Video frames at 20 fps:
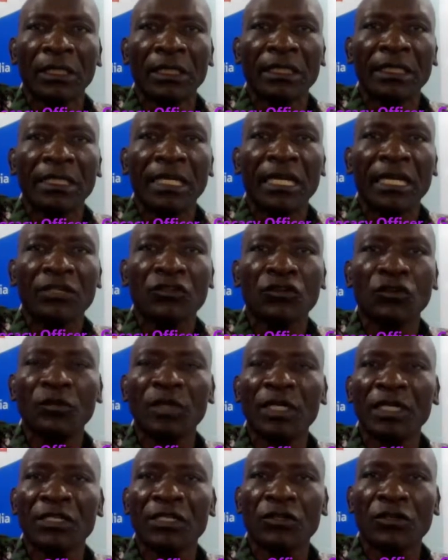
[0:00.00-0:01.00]
There are so
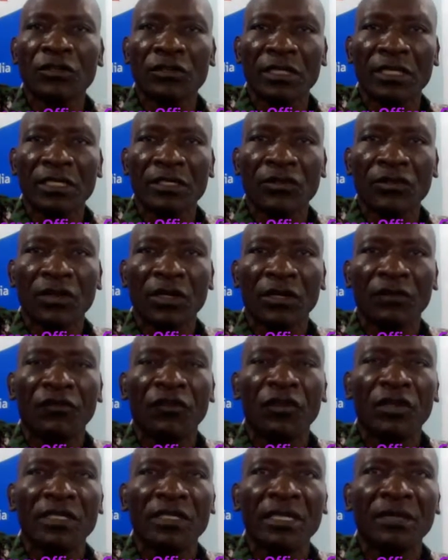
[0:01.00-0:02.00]
many success stories.
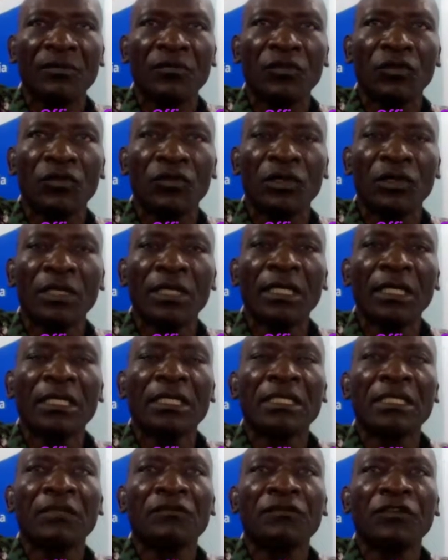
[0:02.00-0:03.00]
For example,
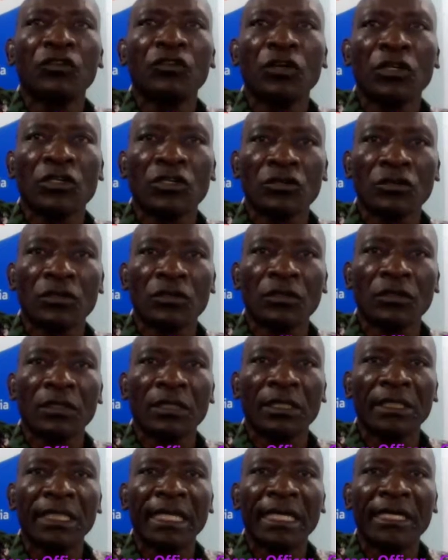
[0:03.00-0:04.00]
CPU also,
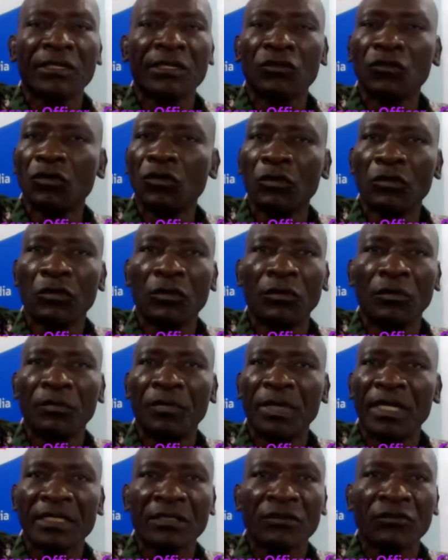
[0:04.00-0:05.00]
there are no
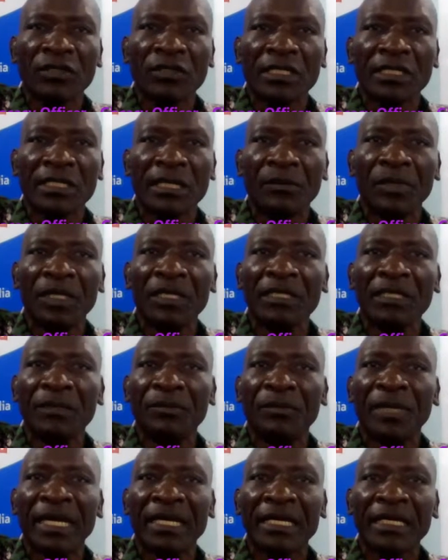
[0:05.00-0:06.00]
person with disability
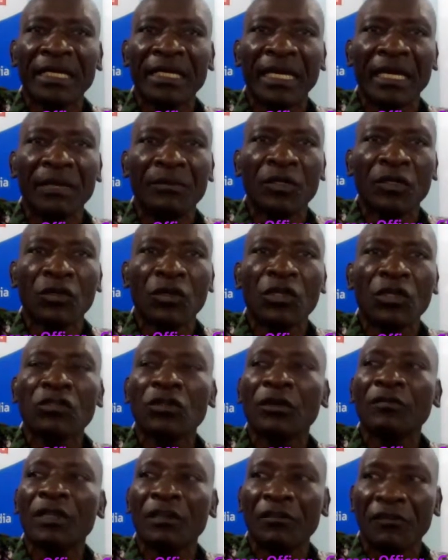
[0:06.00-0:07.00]
begging there because
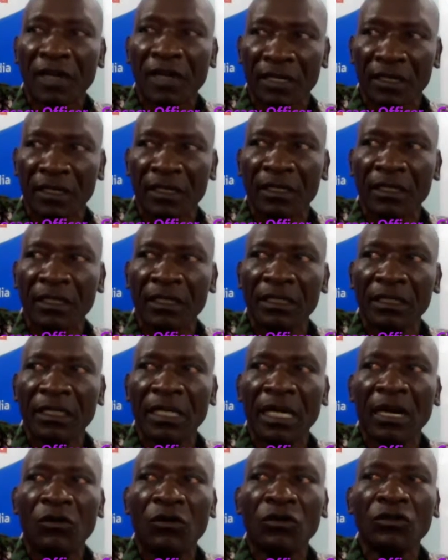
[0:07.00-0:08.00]
of the fund. They
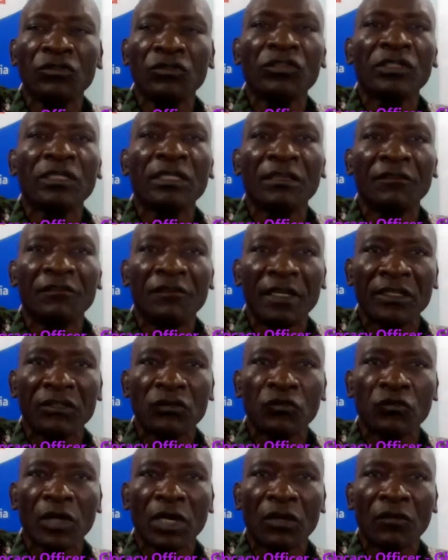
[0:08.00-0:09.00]
are all using the fund to
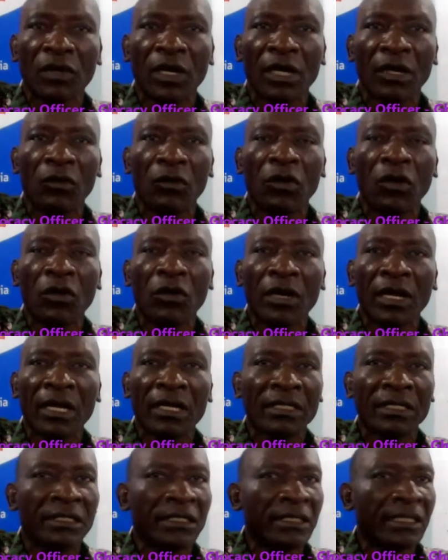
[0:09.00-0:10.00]
work well. Laura,
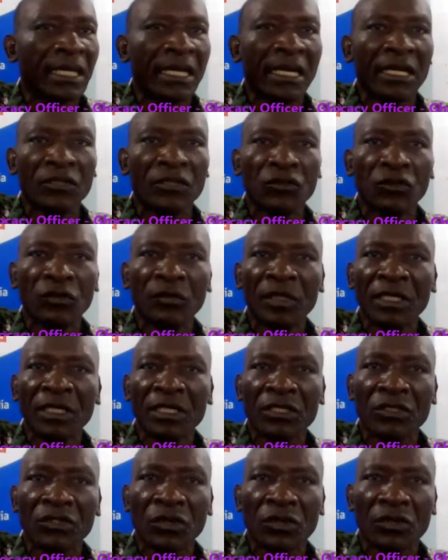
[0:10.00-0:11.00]
there are so many
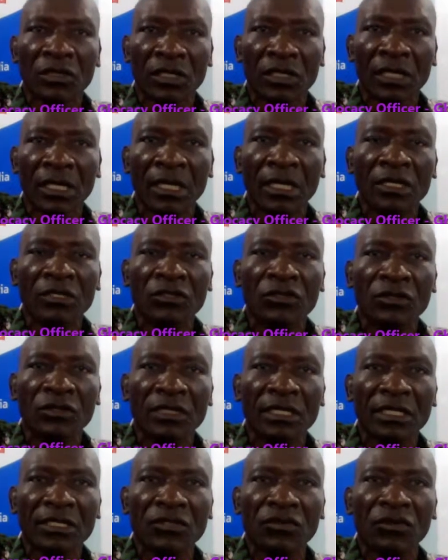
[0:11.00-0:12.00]

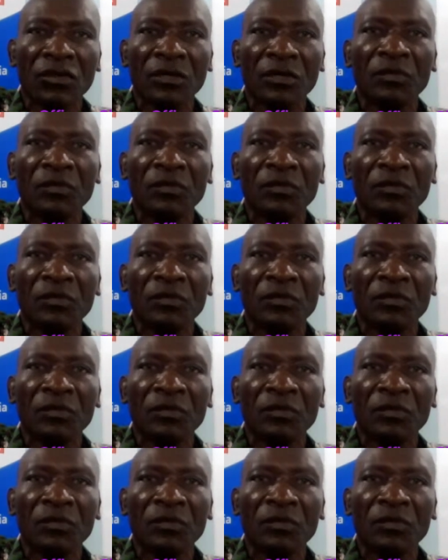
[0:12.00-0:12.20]
success stories.